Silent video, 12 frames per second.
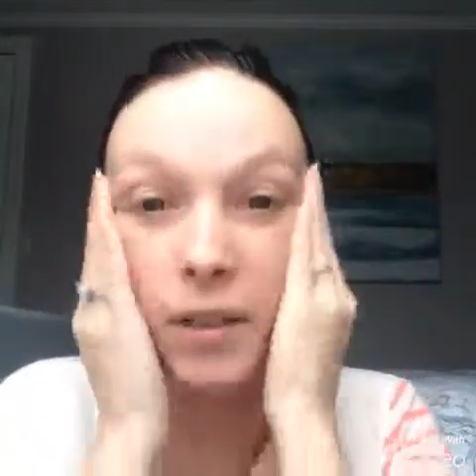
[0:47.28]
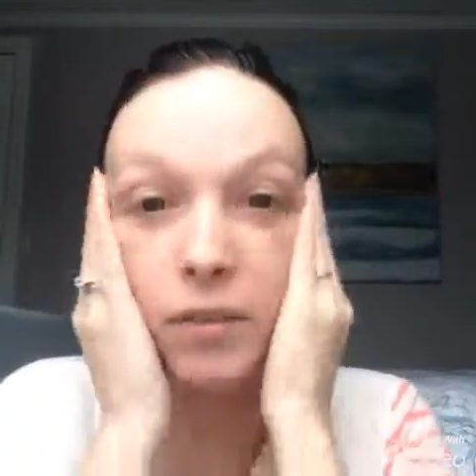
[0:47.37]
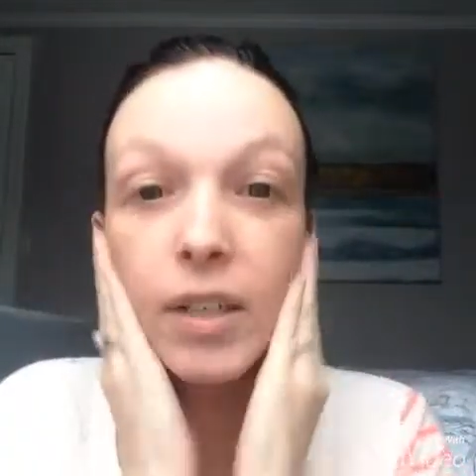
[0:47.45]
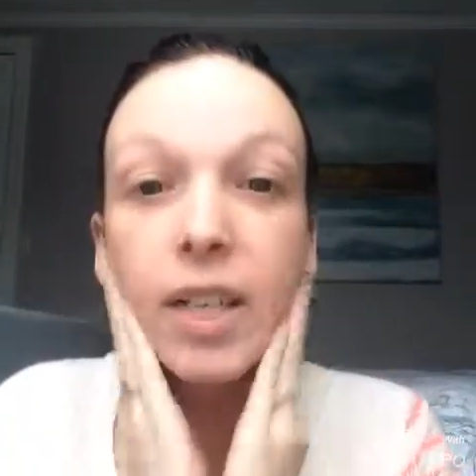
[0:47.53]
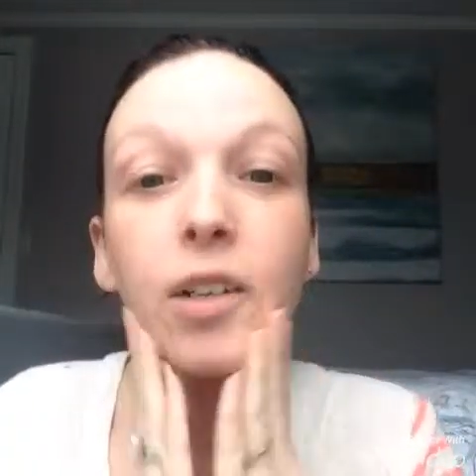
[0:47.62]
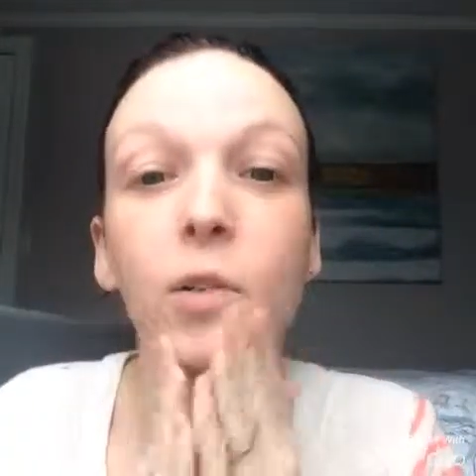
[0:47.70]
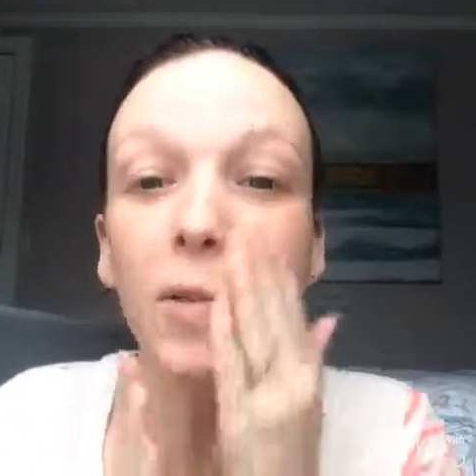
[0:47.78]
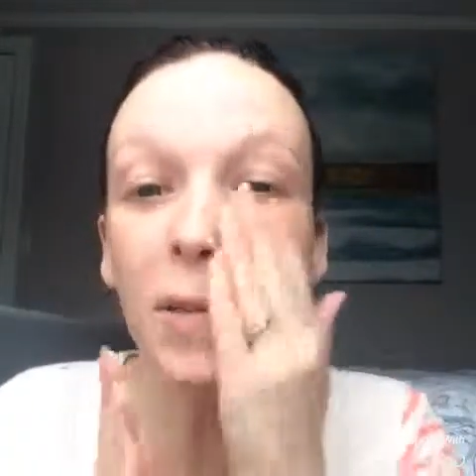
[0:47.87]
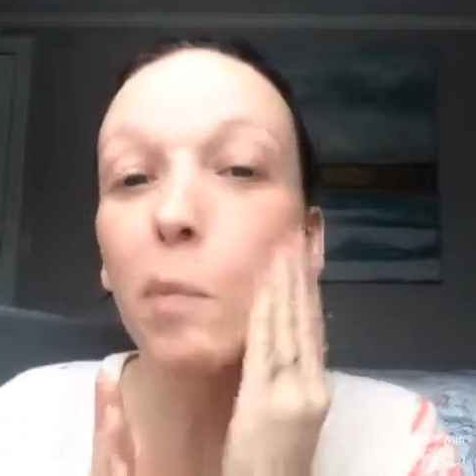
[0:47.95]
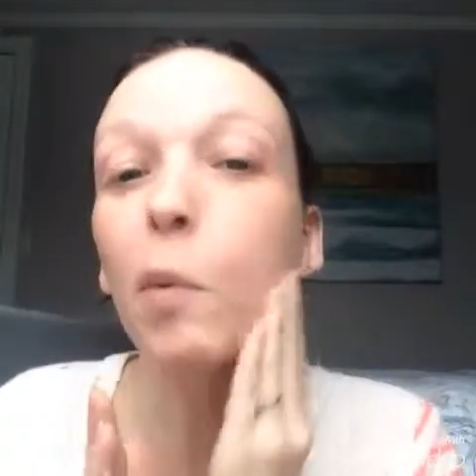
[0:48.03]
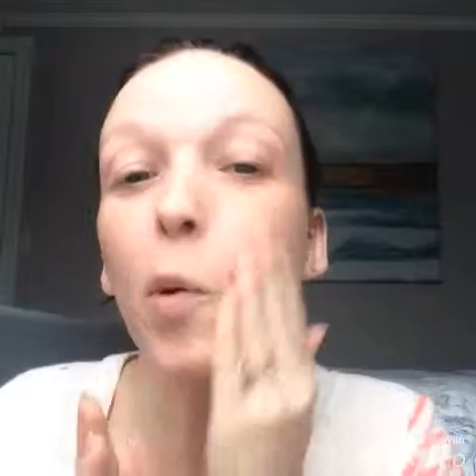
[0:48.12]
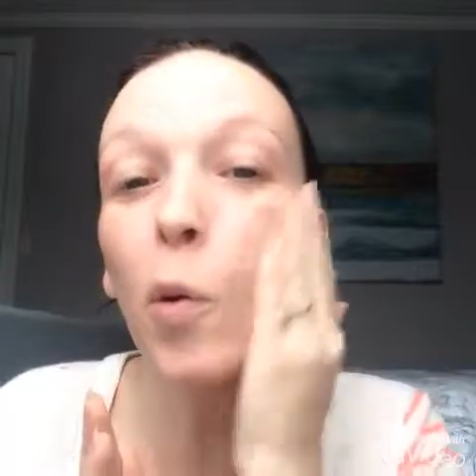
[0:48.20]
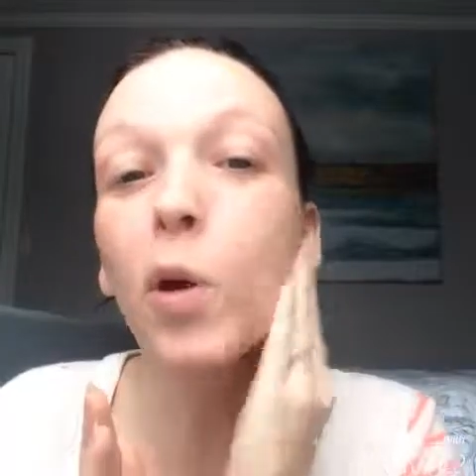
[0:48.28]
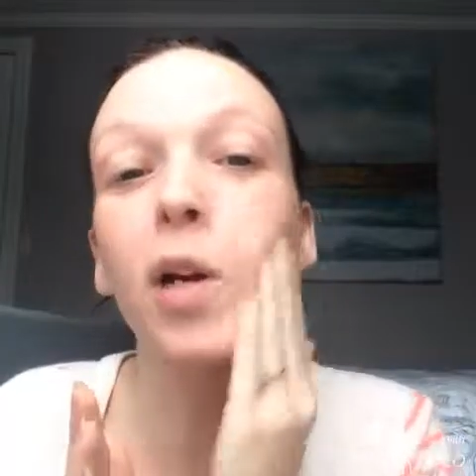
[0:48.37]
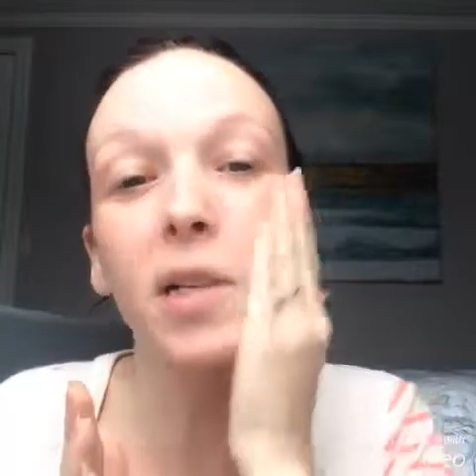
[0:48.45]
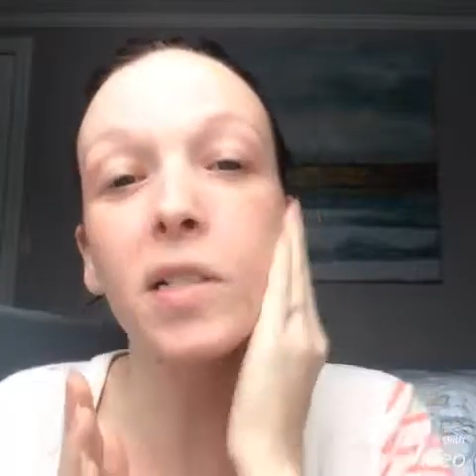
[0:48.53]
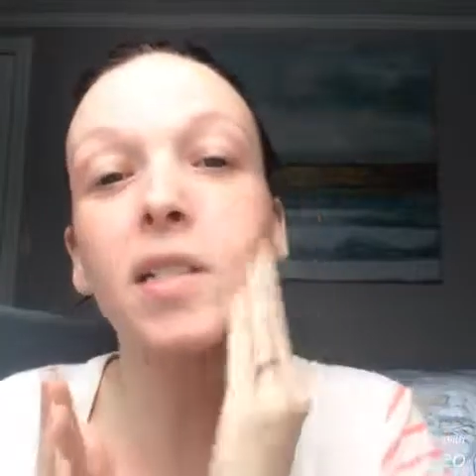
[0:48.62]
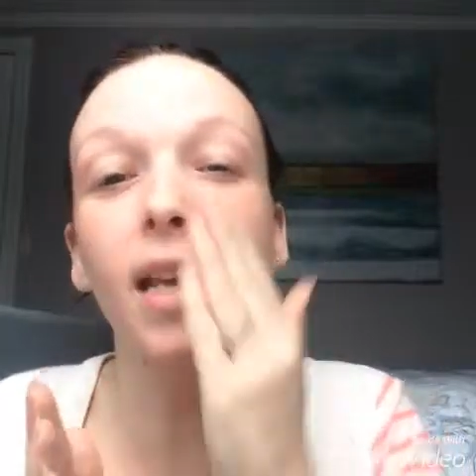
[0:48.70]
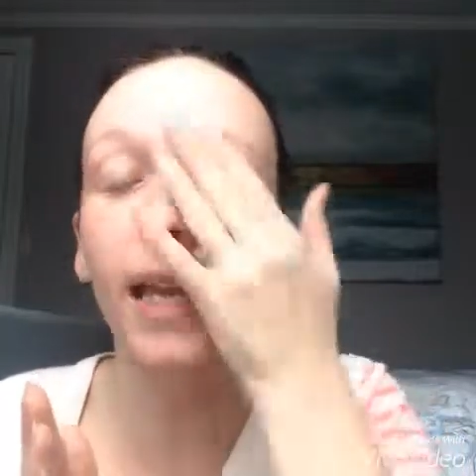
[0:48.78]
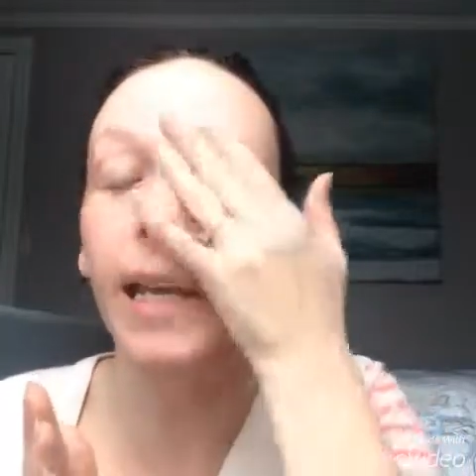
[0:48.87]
and wrinkles and pores